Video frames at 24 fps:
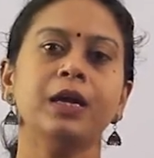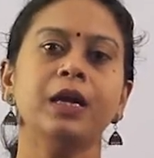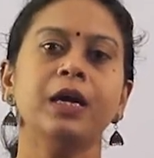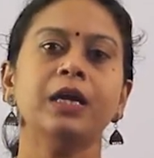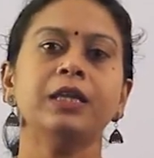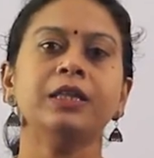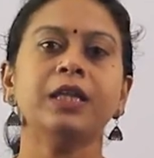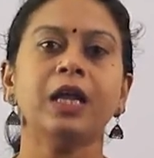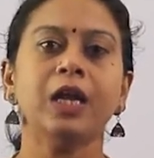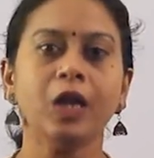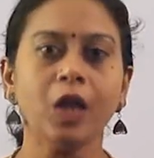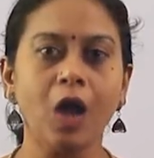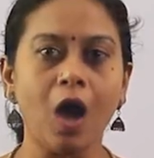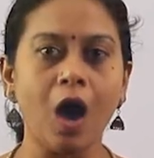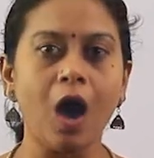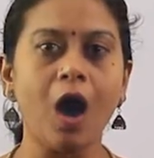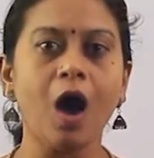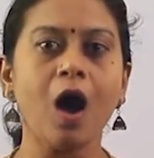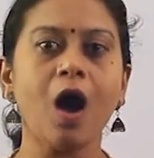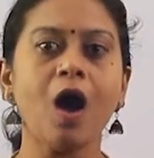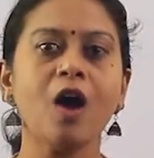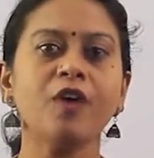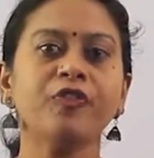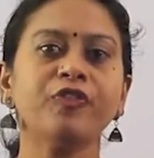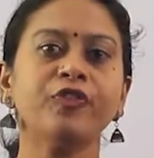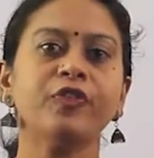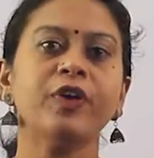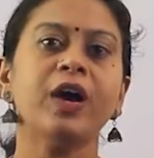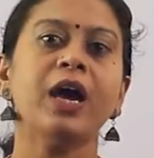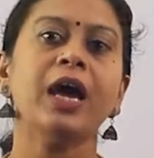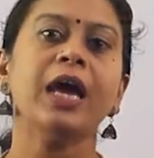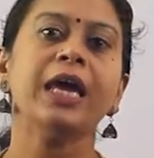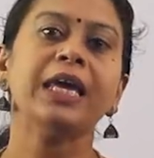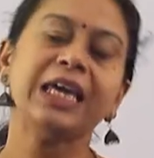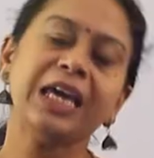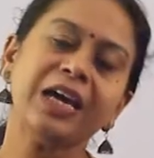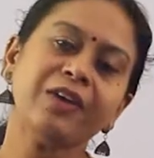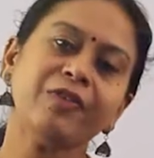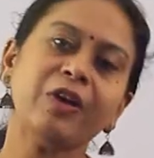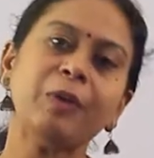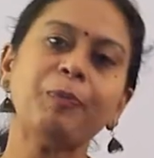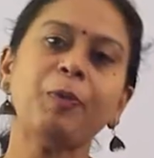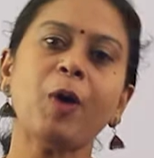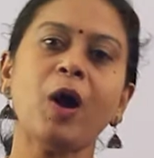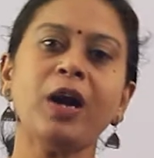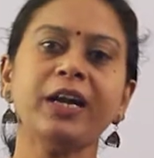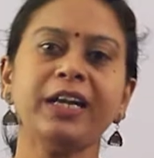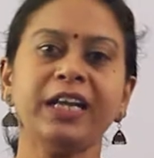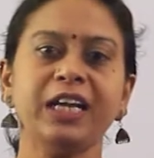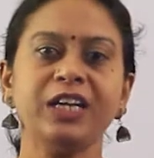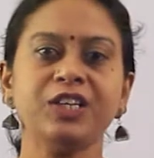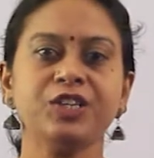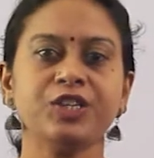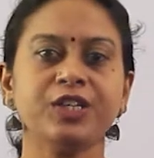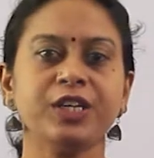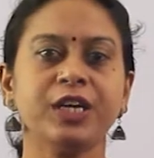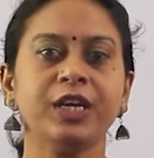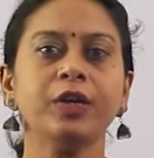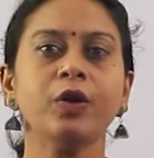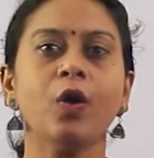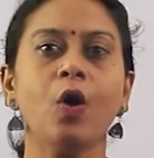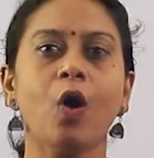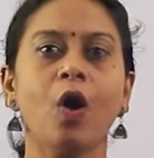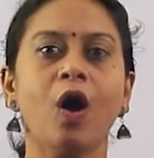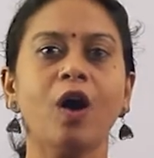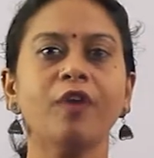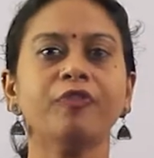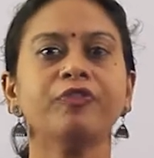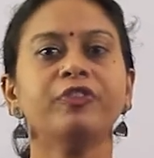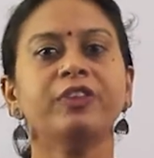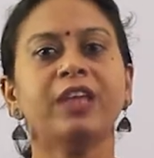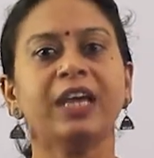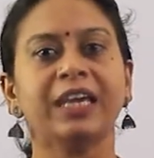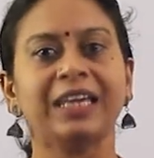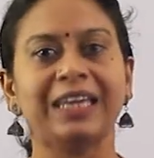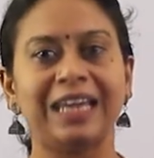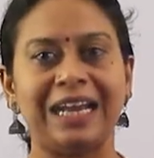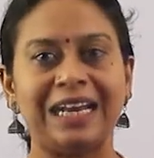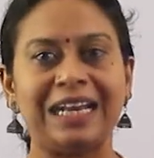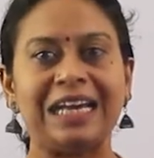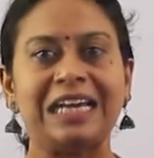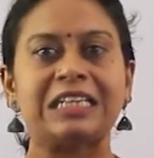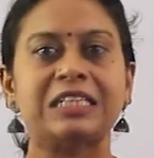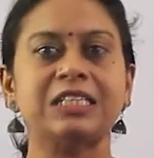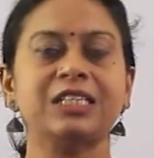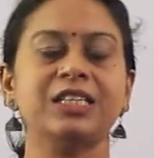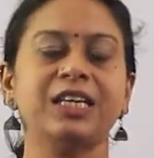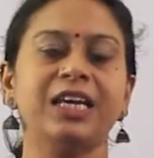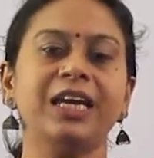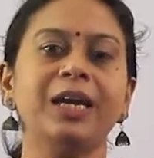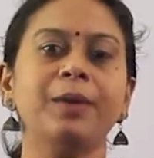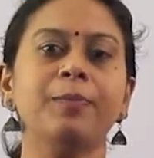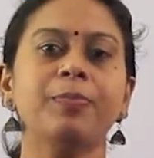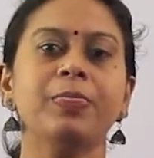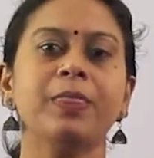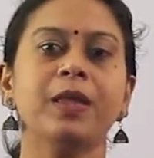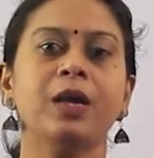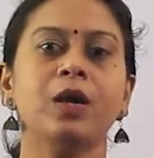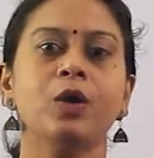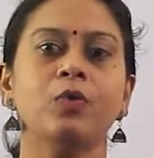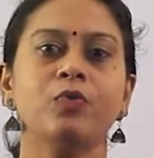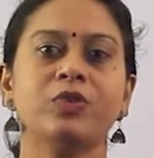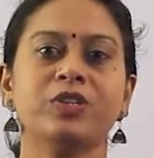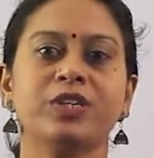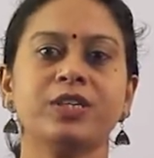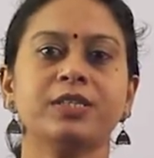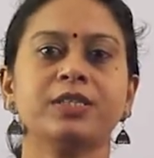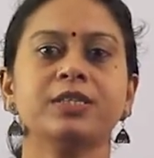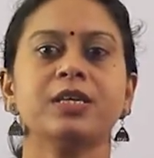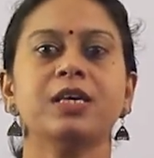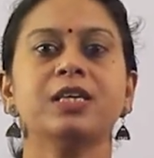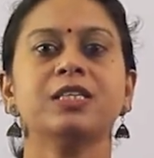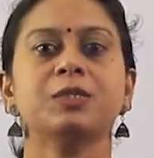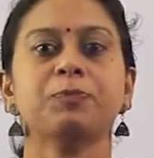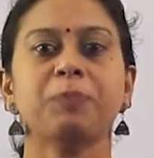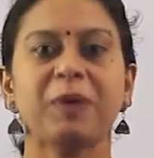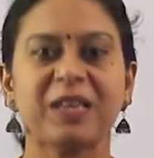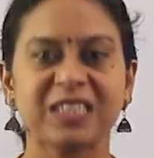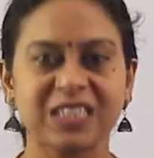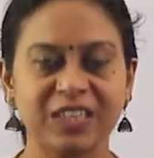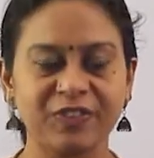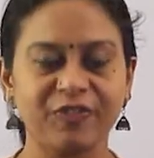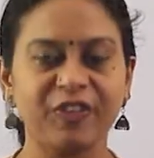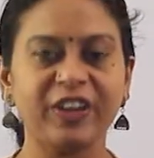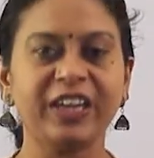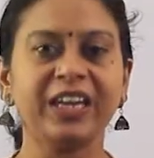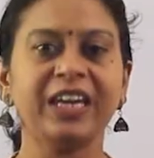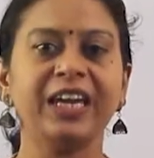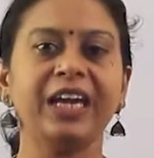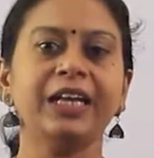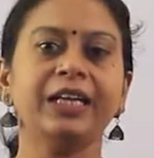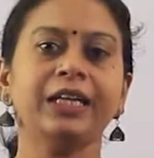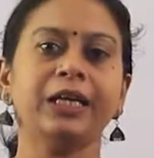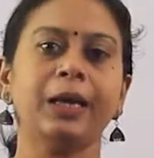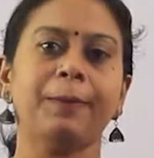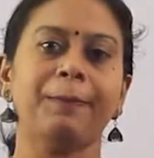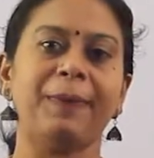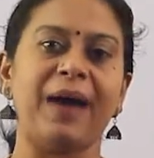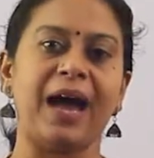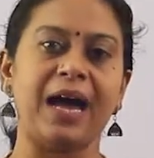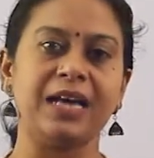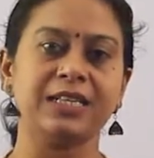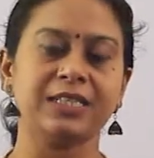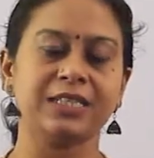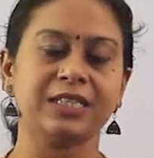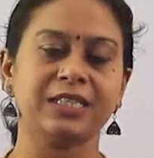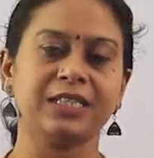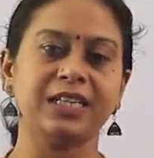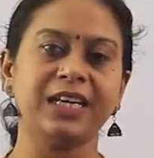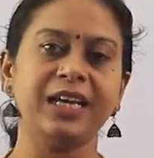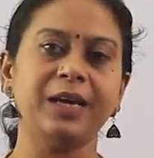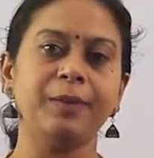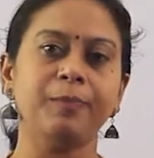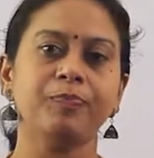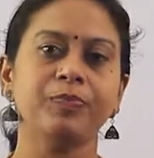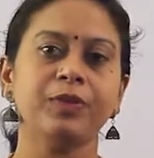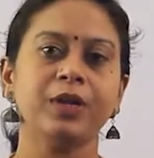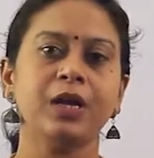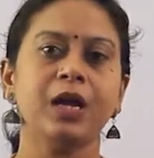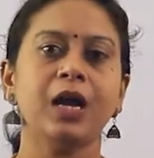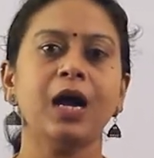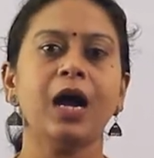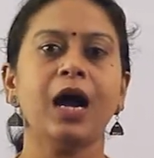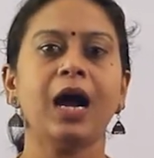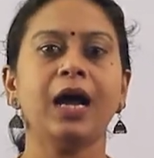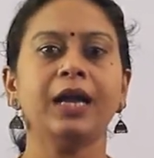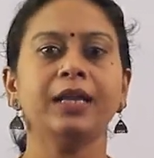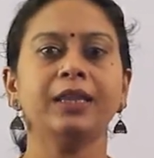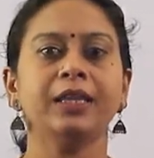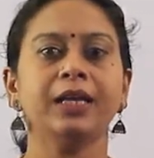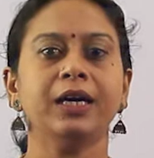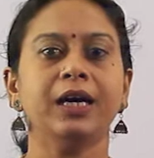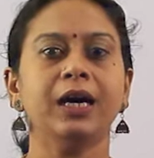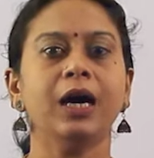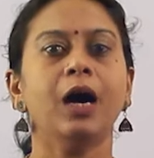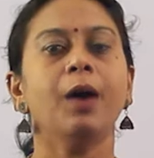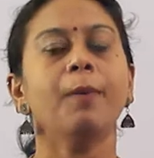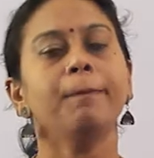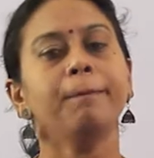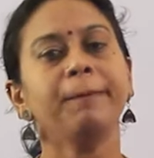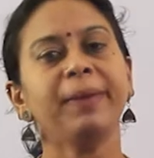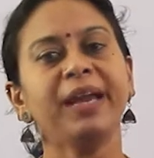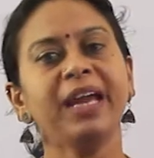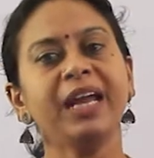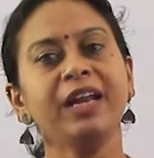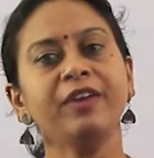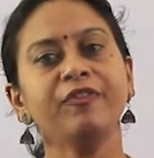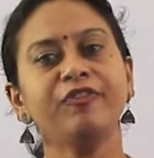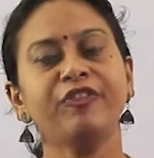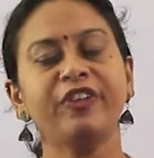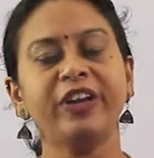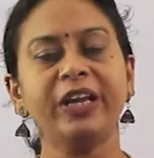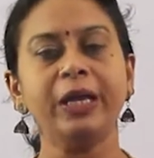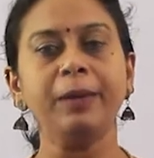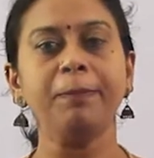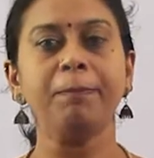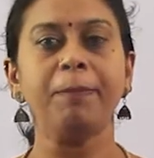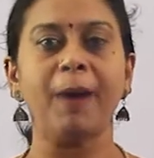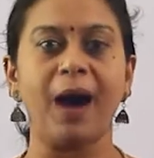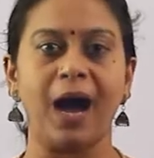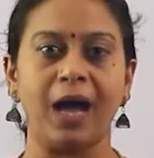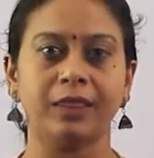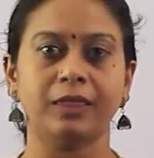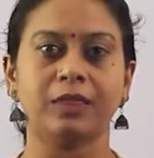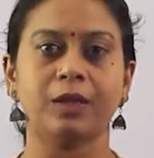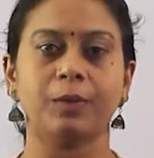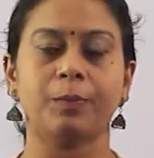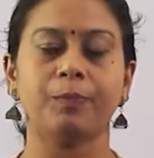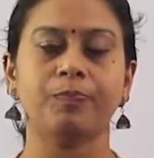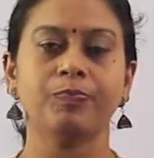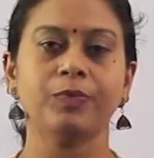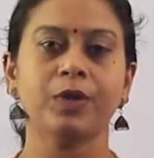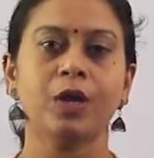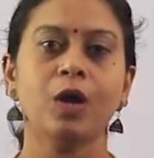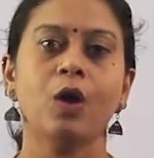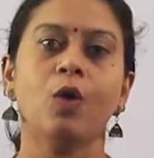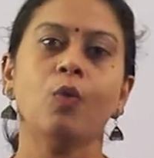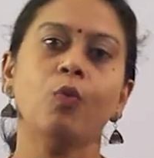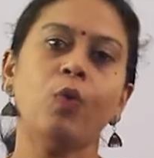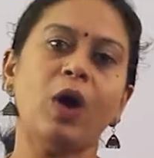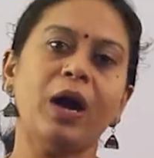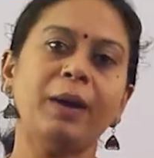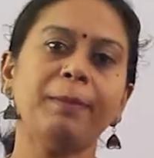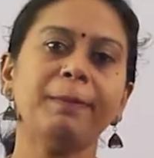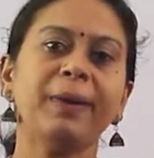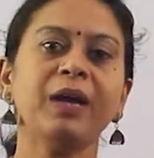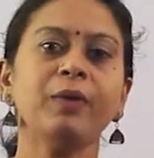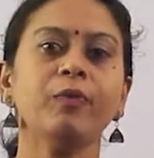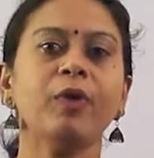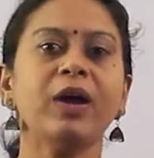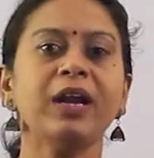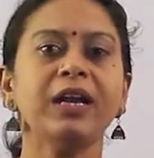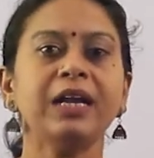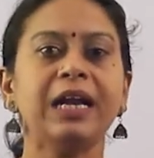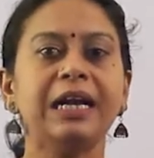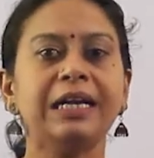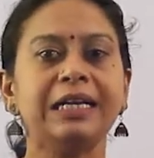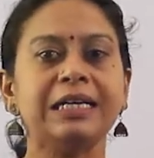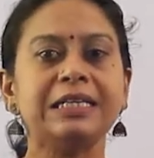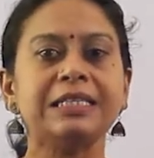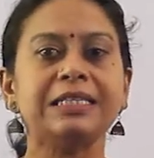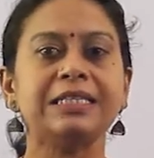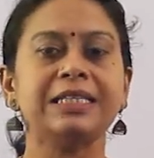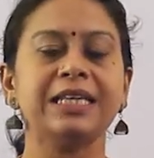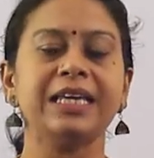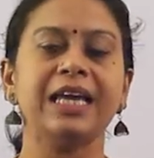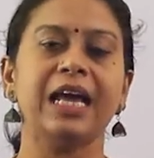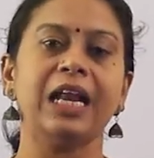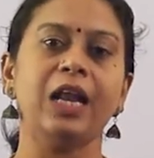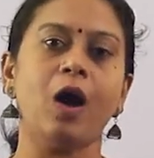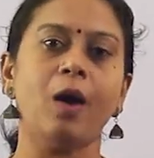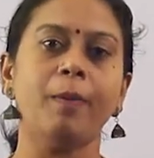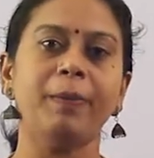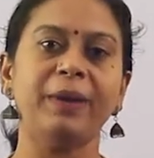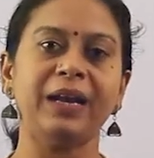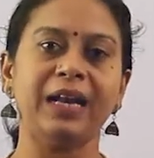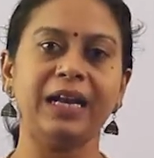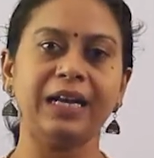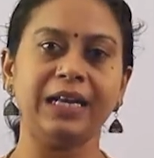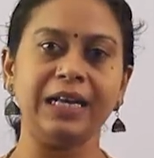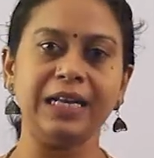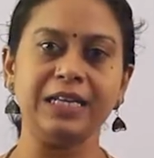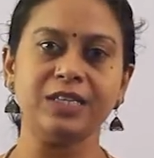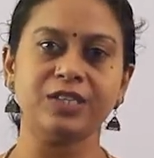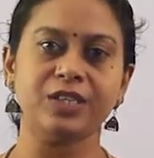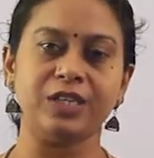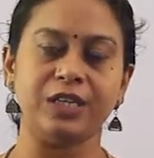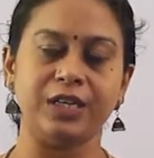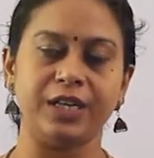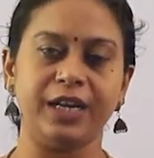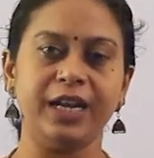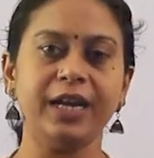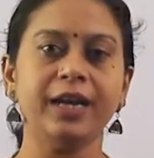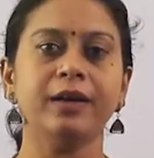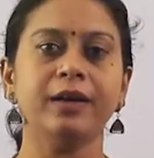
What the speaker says: the law of equipartition of the energy, which is specific heat capacity, and the mean free path. One by one, let us see elaborately, children.